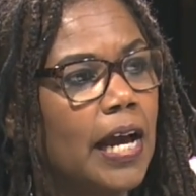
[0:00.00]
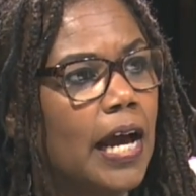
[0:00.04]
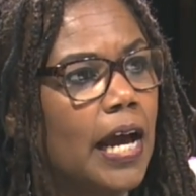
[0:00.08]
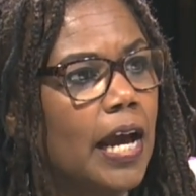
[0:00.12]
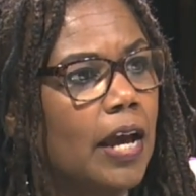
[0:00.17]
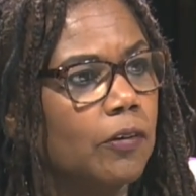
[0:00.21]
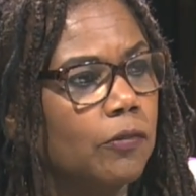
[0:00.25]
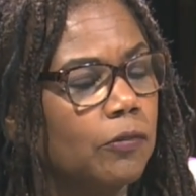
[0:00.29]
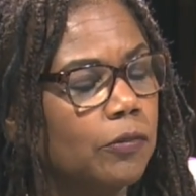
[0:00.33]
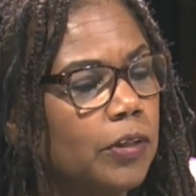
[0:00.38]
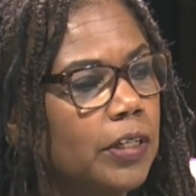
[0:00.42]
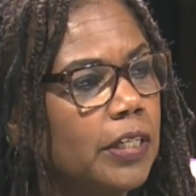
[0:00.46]

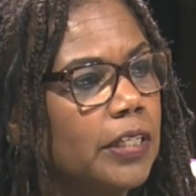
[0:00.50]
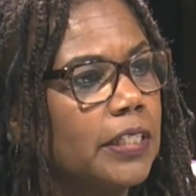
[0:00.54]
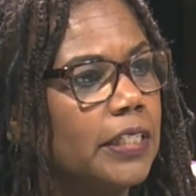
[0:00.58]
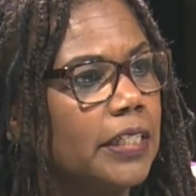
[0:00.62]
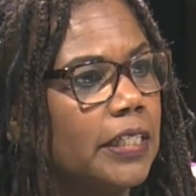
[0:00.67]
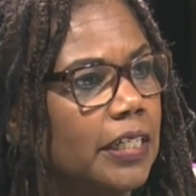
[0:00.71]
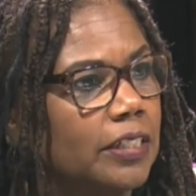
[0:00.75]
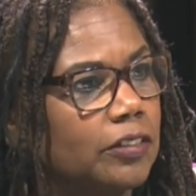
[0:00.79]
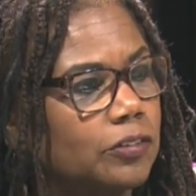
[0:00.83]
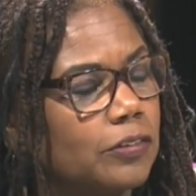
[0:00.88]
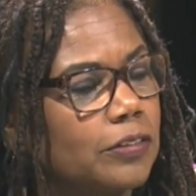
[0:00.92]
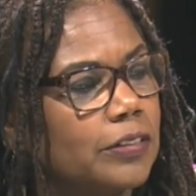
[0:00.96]
I
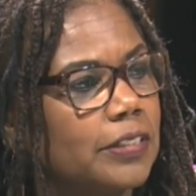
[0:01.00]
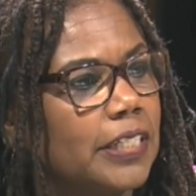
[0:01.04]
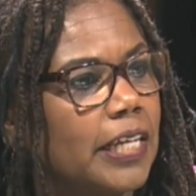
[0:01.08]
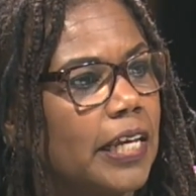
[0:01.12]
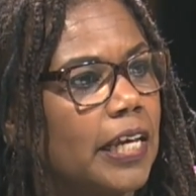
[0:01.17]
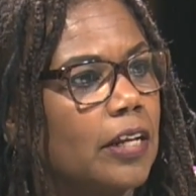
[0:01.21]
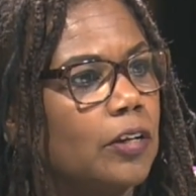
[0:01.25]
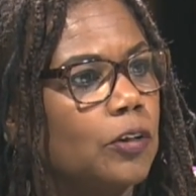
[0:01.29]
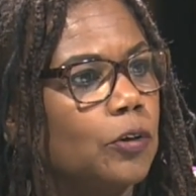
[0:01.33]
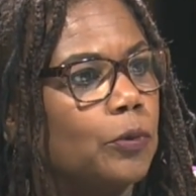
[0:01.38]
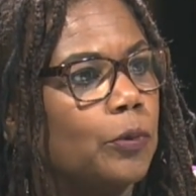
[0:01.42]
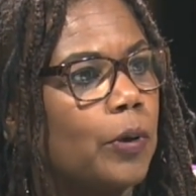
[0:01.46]
really
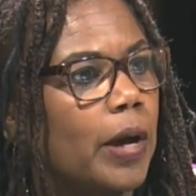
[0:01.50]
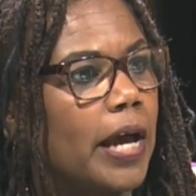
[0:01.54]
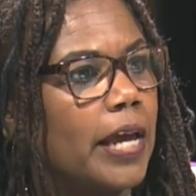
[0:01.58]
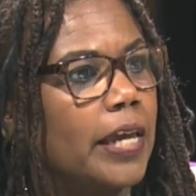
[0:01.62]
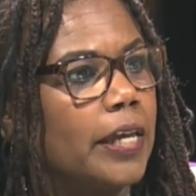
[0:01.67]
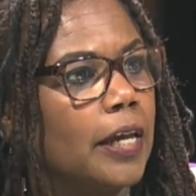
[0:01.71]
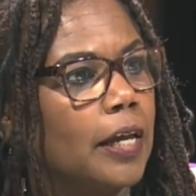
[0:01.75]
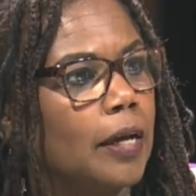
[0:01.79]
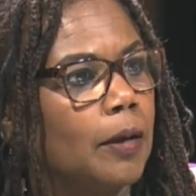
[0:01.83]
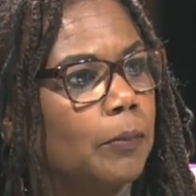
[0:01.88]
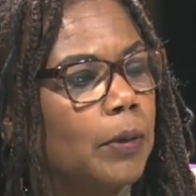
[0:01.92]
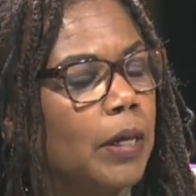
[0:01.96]
understand who I
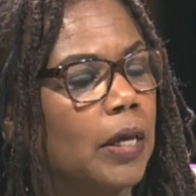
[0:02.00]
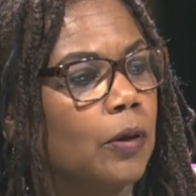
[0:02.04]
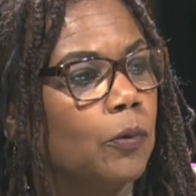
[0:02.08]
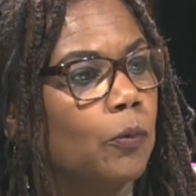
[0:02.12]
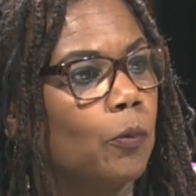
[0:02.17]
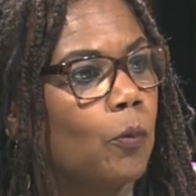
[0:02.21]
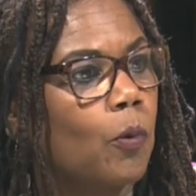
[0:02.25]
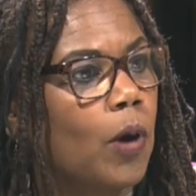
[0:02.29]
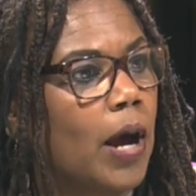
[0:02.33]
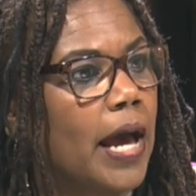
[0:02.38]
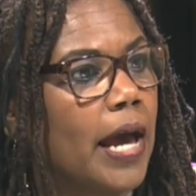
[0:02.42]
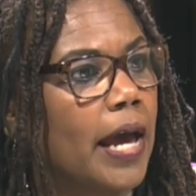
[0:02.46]
am
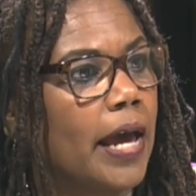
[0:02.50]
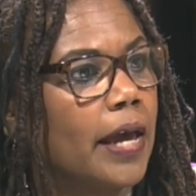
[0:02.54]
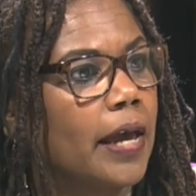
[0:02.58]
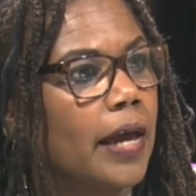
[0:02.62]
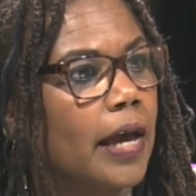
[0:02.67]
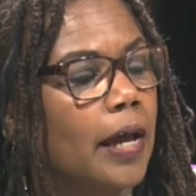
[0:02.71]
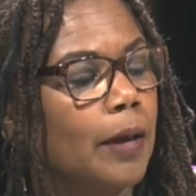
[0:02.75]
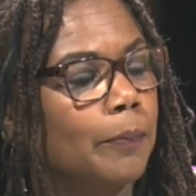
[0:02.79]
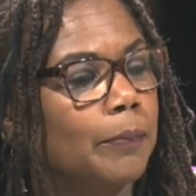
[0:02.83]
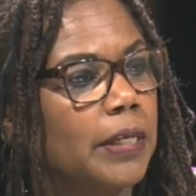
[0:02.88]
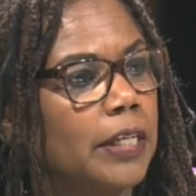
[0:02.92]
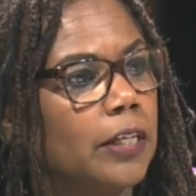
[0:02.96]
and why
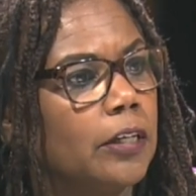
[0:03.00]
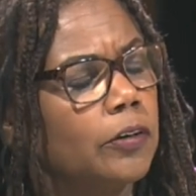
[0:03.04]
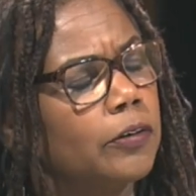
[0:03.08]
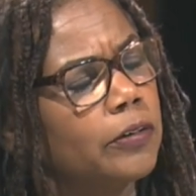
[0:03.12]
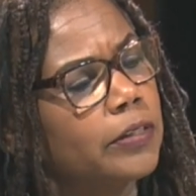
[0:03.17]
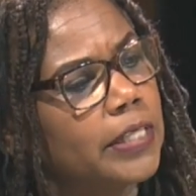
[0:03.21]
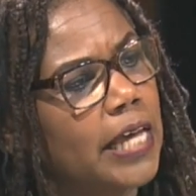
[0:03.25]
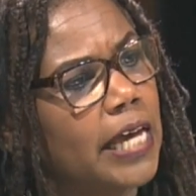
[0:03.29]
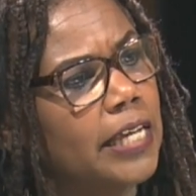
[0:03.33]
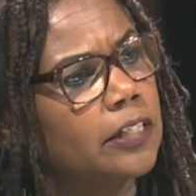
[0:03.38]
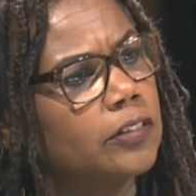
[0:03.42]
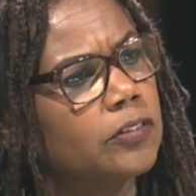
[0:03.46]
I'm here,
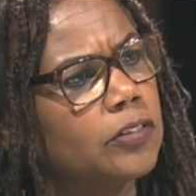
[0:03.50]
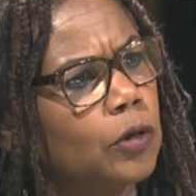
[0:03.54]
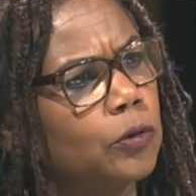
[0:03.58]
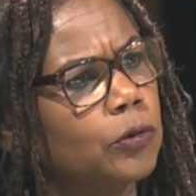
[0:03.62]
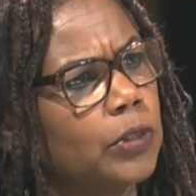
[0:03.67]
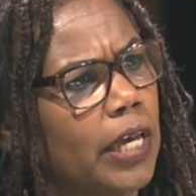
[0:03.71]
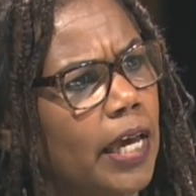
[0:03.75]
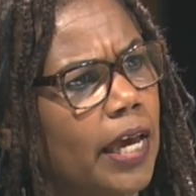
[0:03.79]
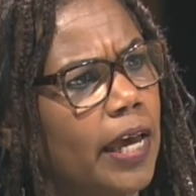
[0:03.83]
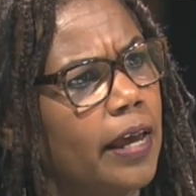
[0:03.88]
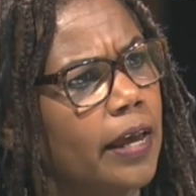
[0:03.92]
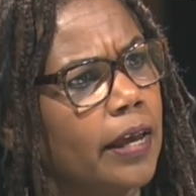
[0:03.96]
and that it's
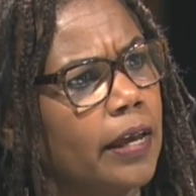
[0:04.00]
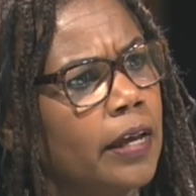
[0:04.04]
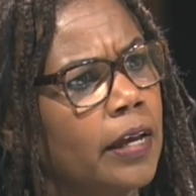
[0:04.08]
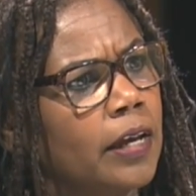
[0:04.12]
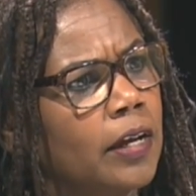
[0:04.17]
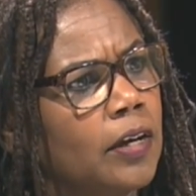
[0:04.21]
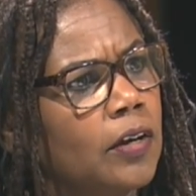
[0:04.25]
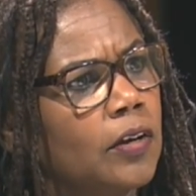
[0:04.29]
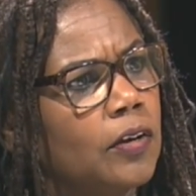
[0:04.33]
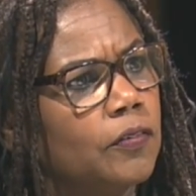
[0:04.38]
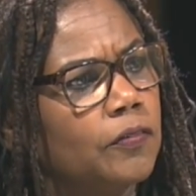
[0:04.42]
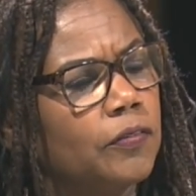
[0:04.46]
okay
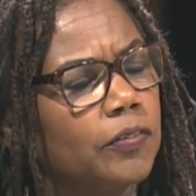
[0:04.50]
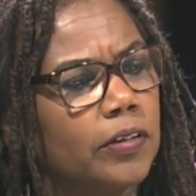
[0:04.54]
yeah.